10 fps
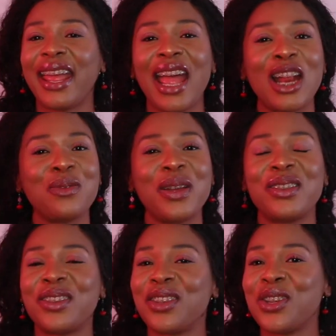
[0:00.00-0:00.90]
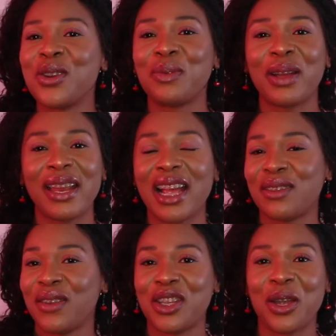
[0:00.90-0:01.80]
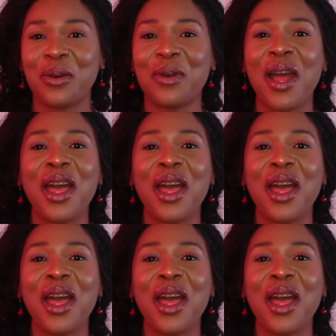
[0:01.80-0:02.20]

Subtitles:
can't wait to see you on my next video.